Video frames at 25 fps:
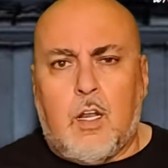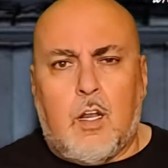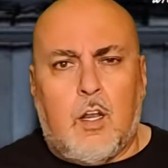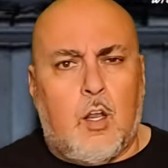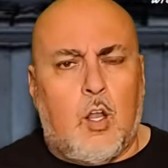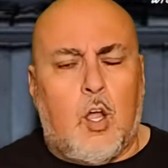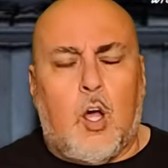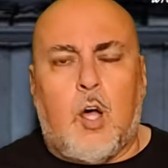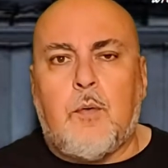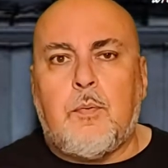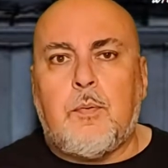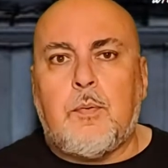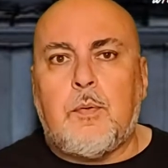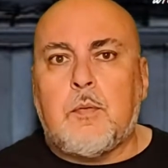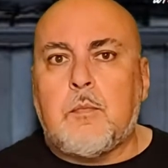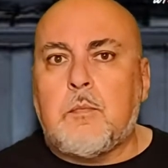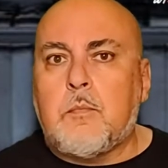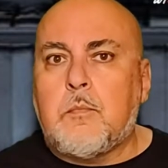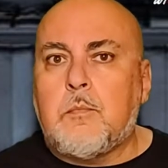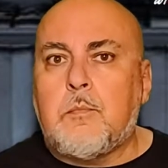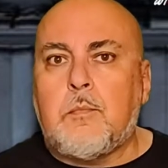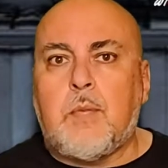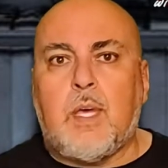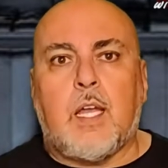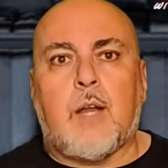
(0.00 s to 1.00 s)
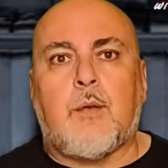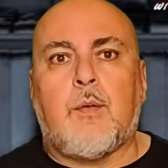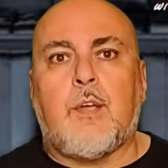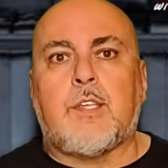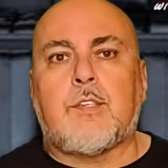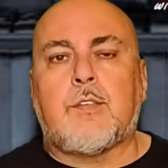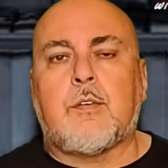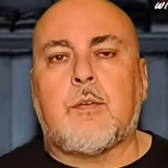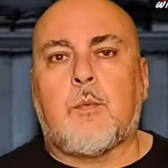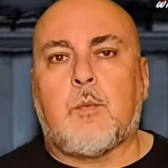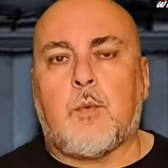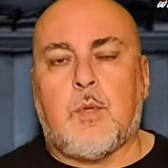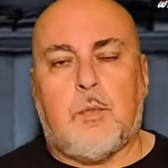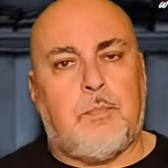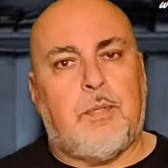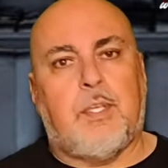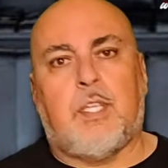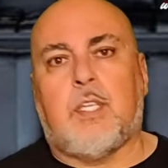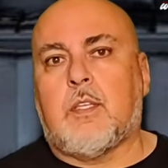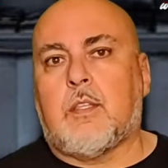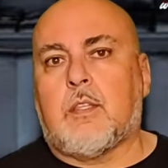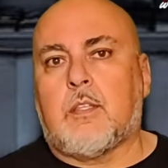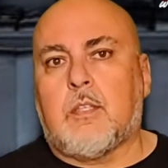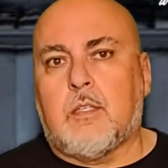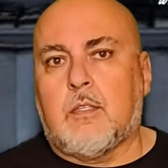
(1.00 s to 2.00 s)
Love, Marriage,
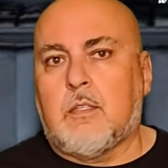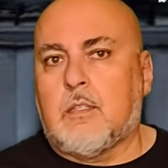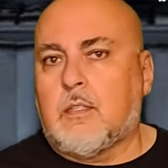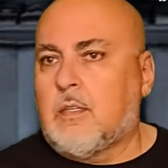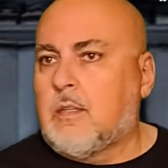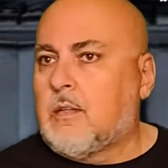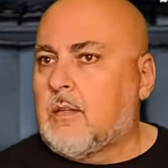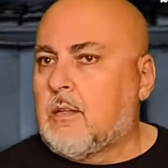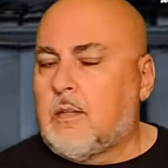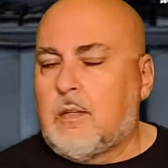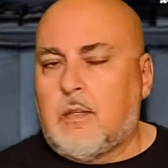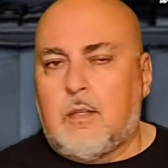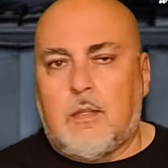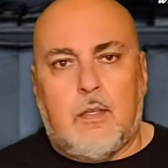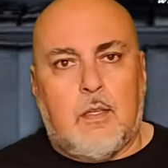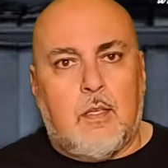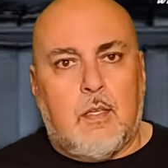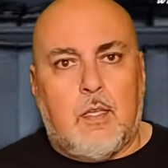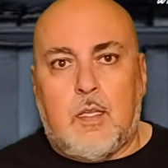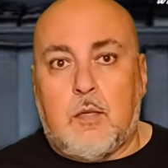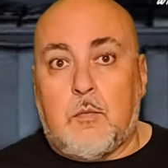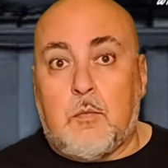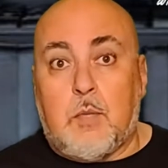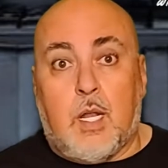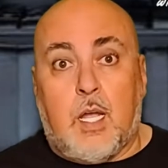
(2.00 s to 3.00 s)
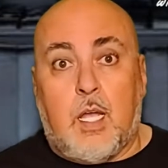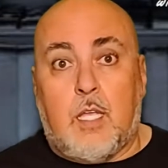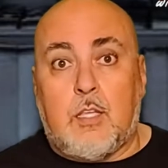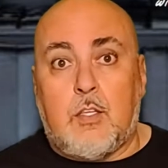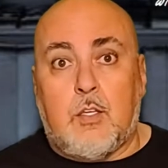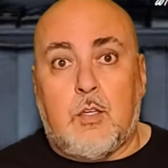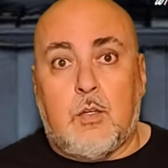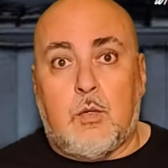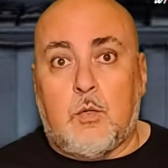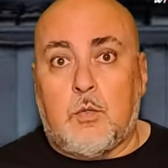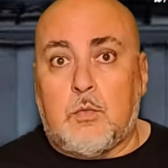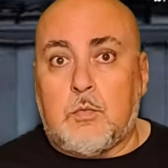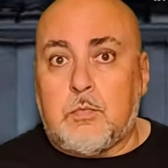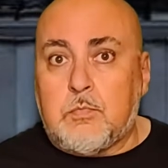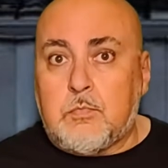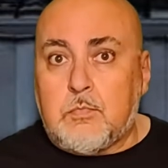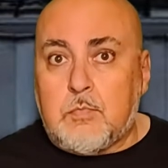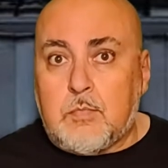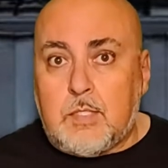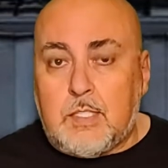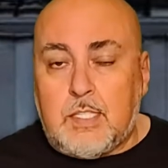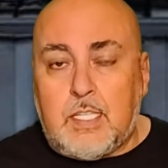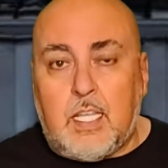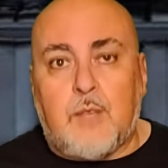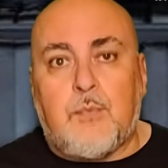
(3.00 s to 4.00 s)
Repeat. A brand new
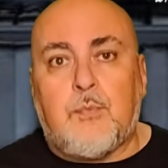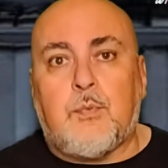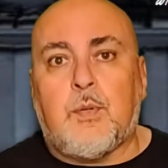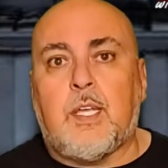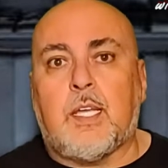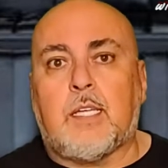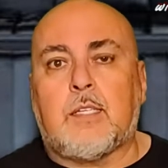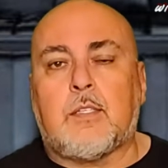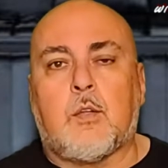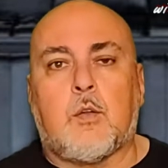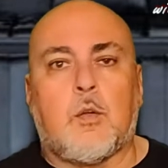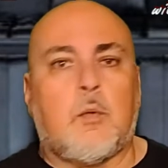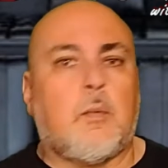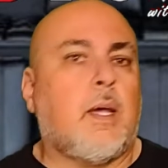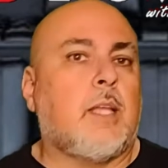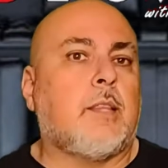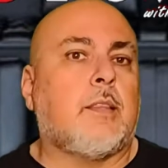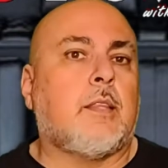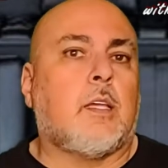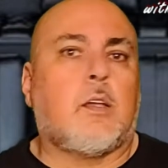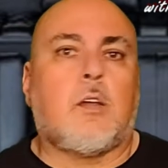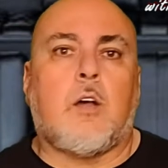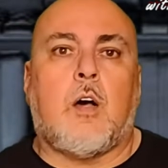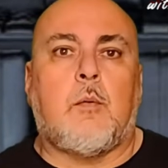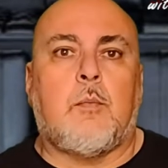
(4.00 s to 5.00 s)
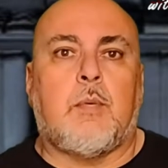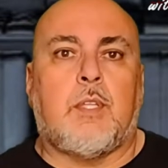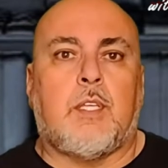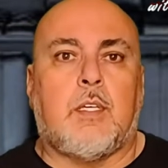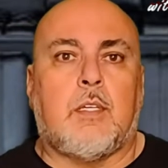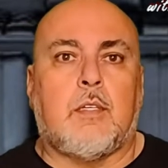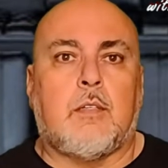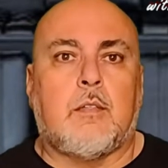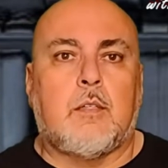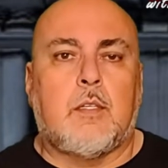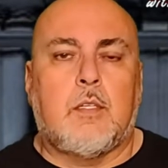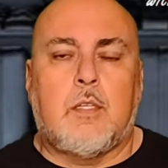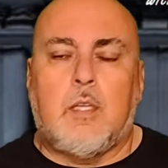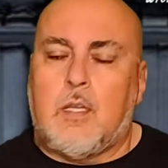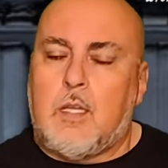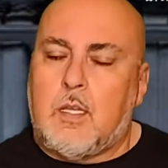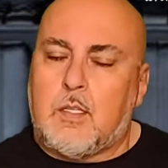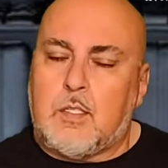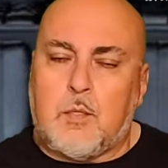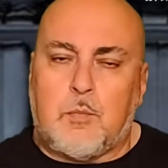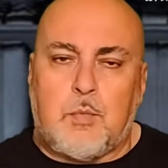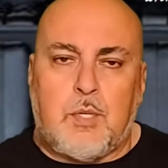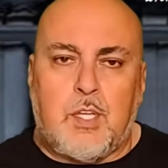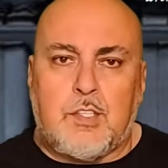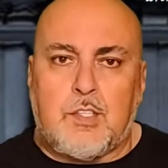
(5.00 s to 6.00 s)
Netflix romantic comedy.
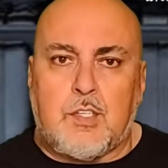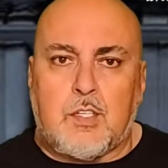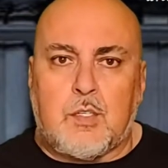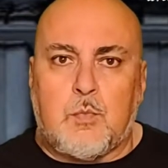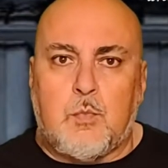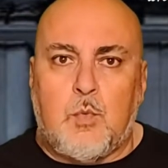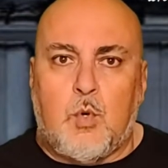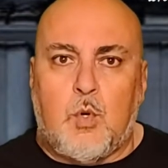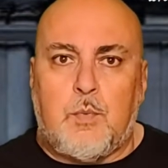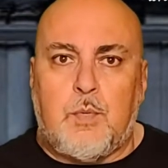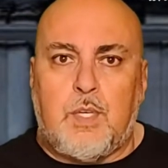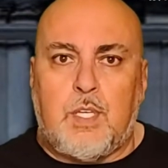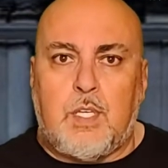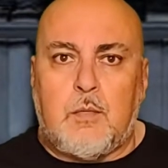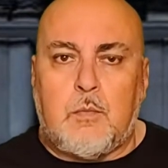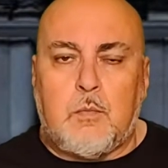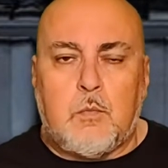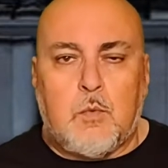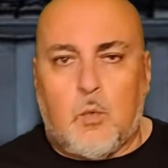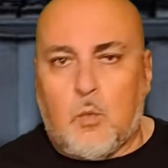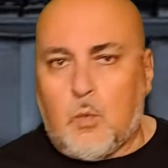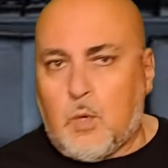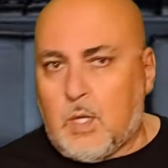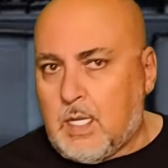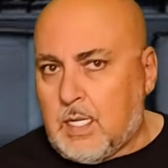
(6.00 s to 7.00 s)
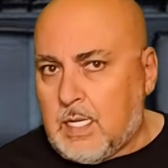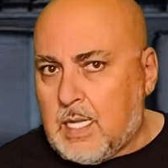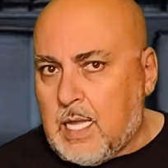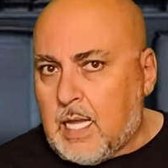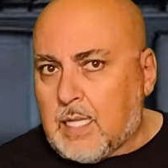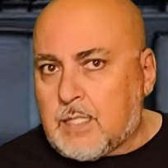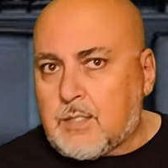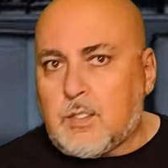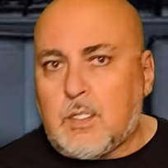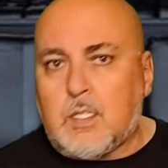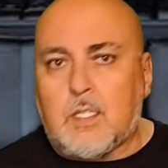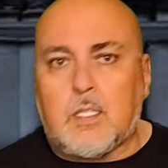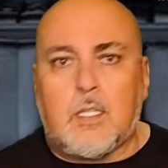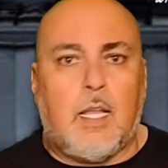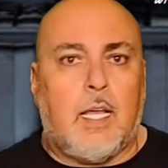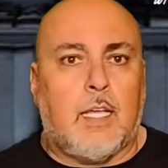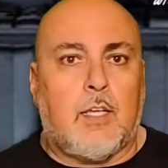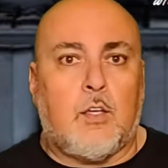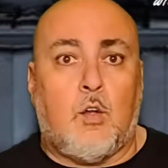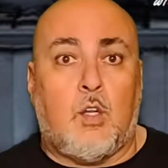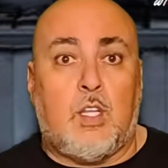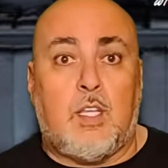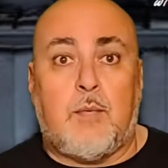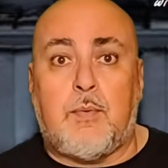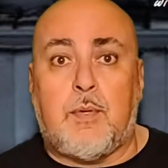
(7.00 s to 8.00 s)
It's a British movie with an actress
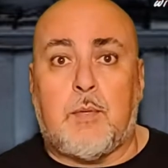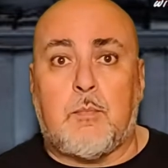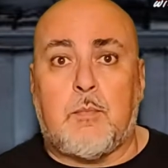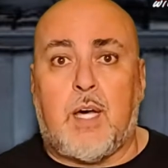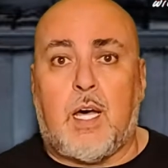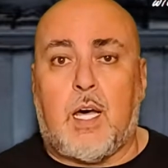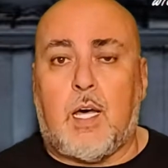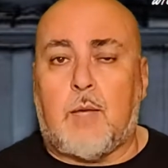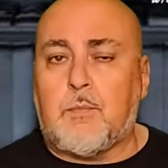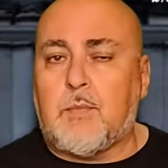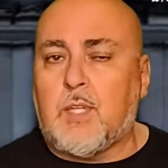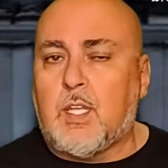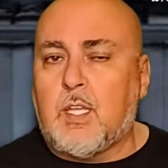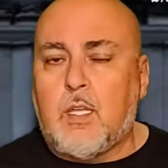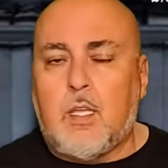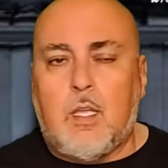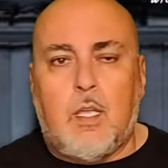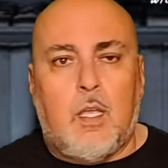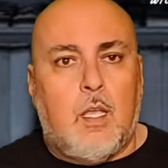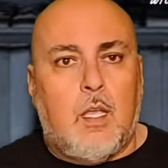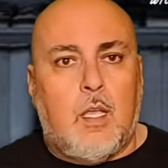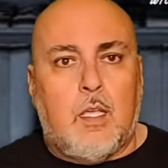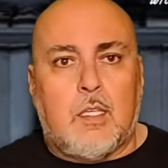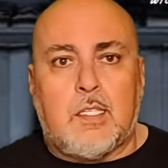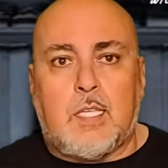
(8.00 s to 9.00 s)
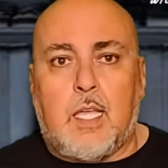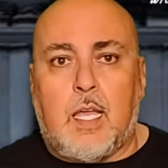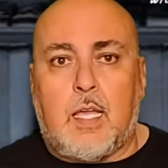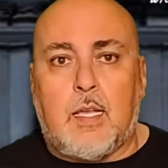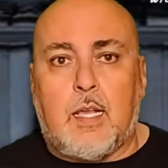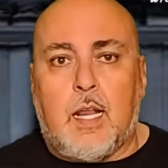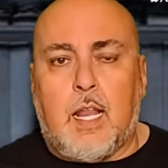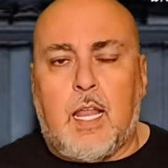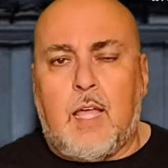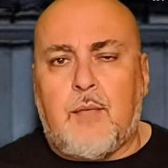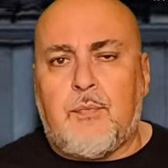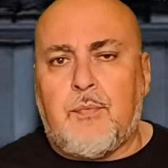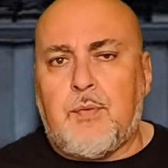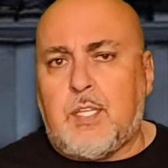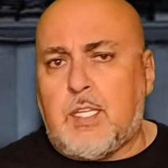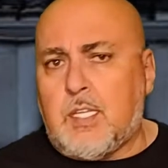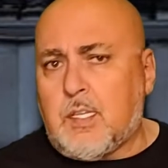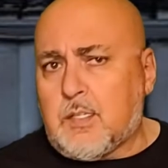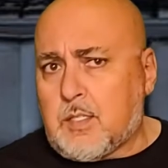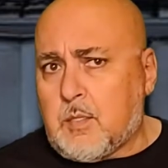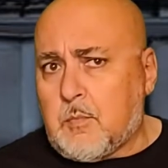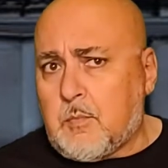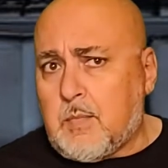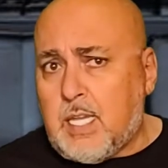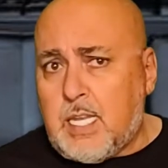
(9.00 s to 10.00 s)
like Olivia Munn. Sam Claflin
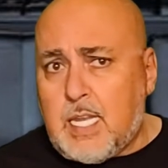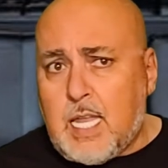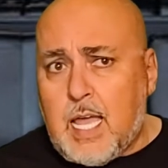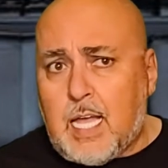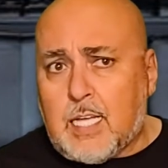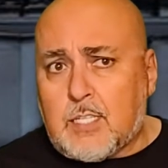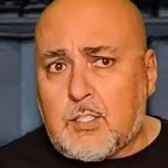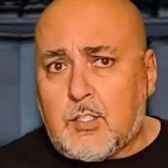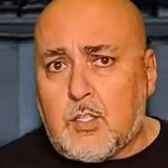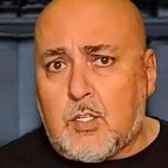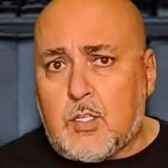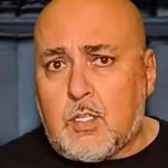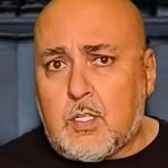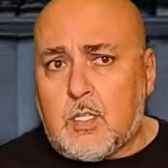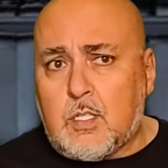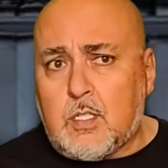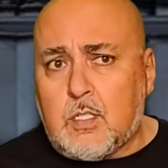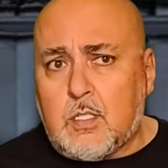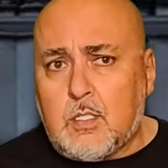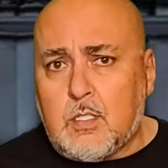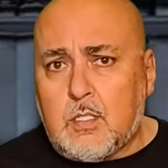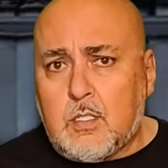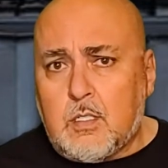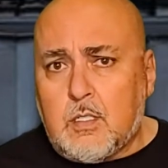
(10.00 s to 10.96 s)
is the main actor.